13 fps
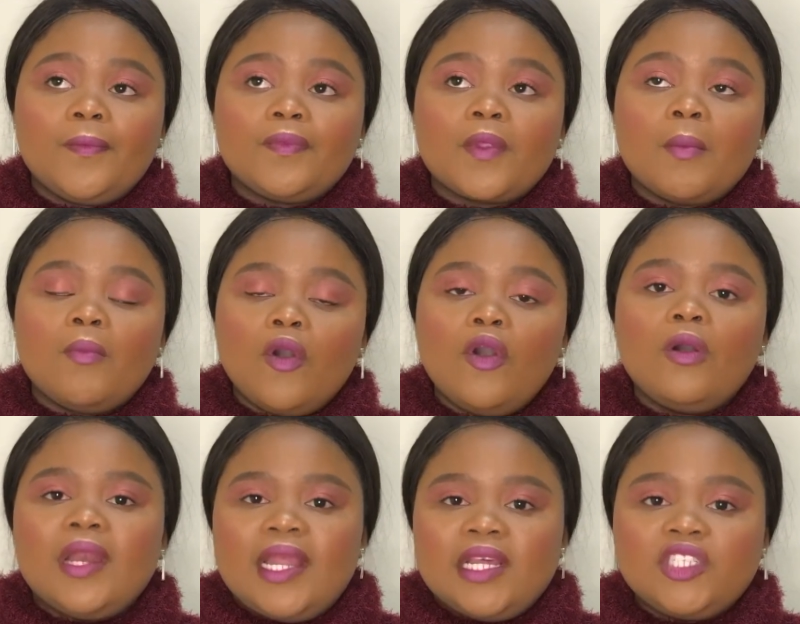more
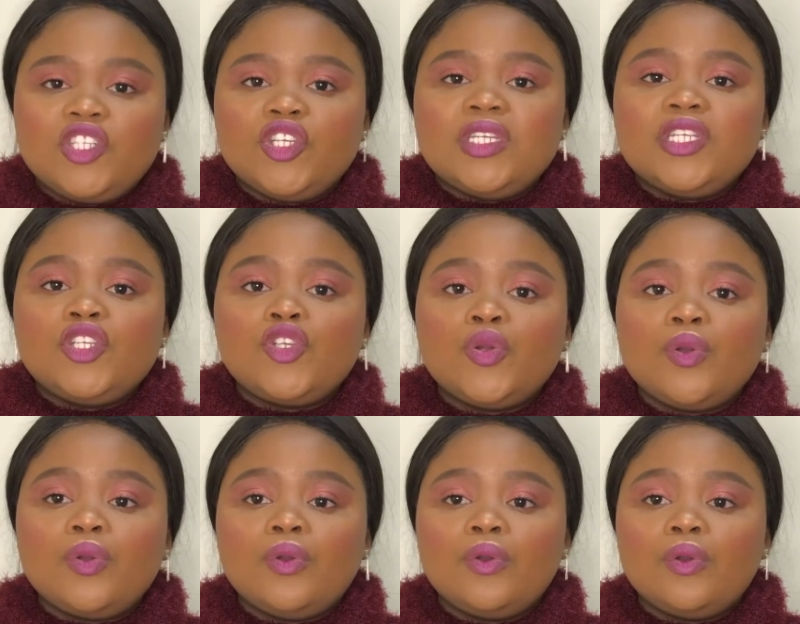or less you
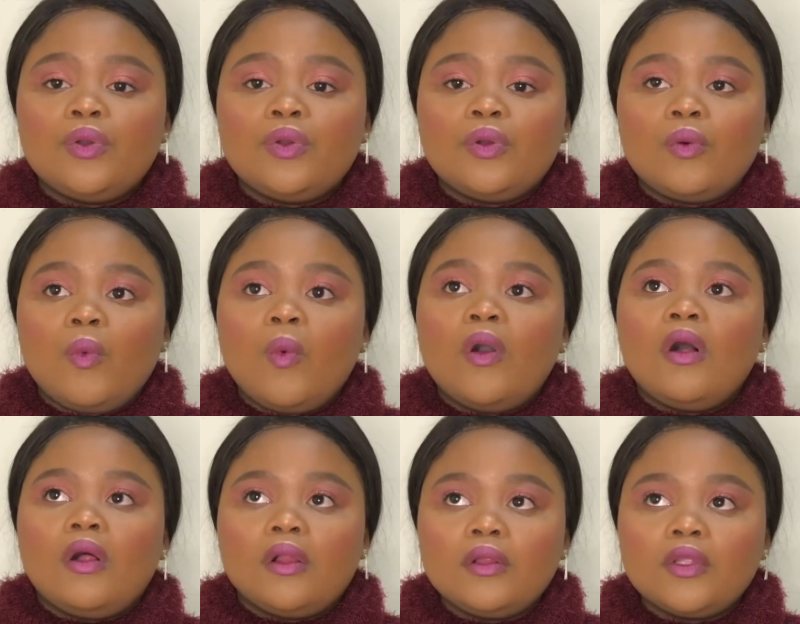
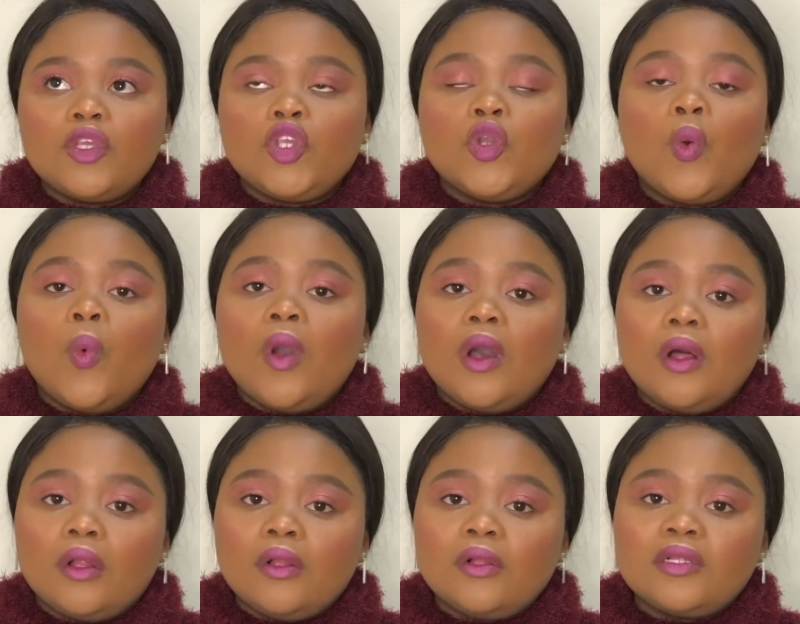will
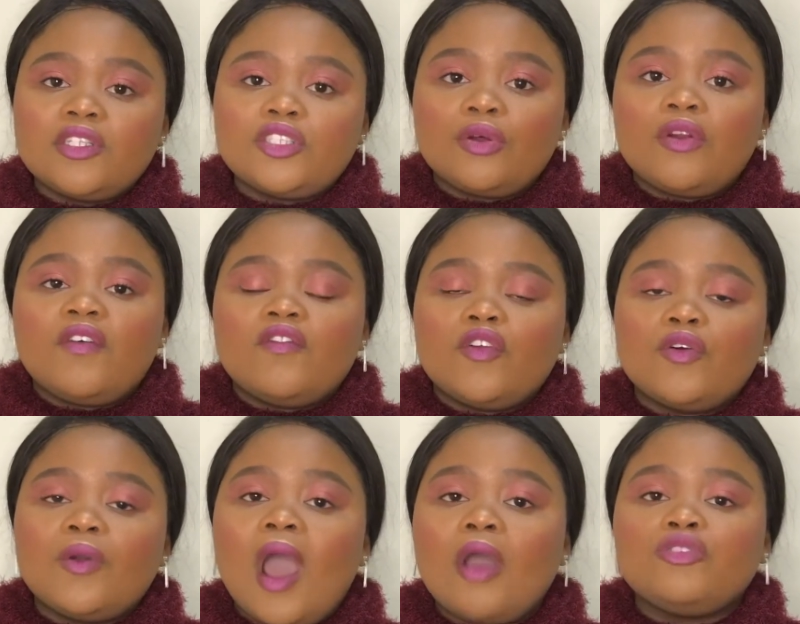sort of
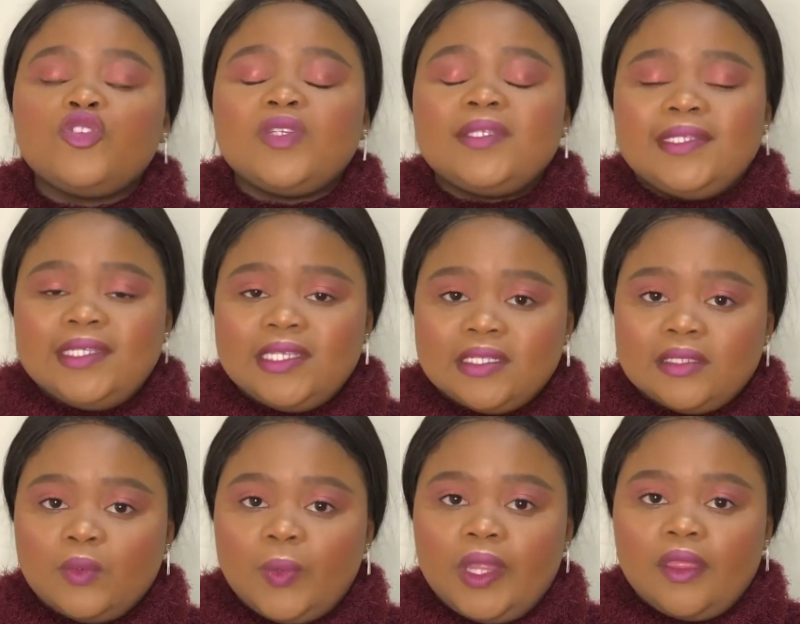know how to
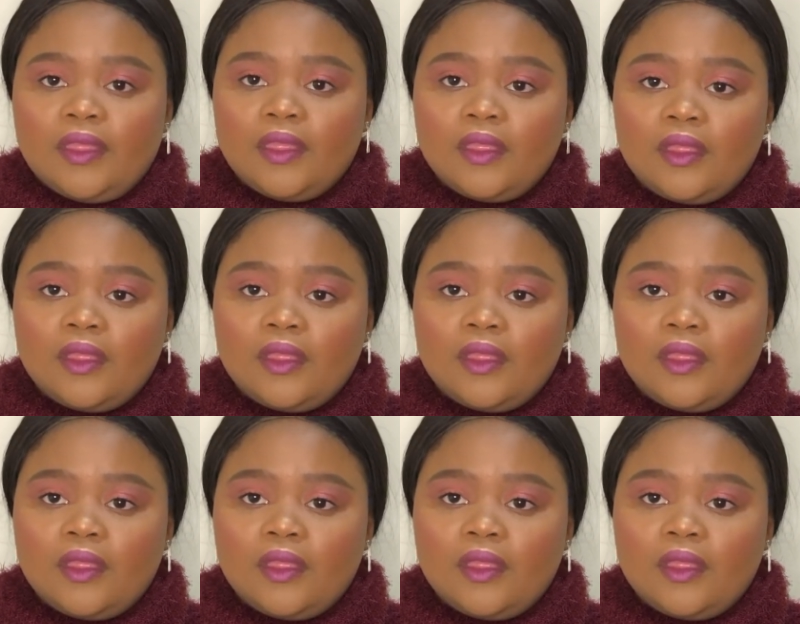deal with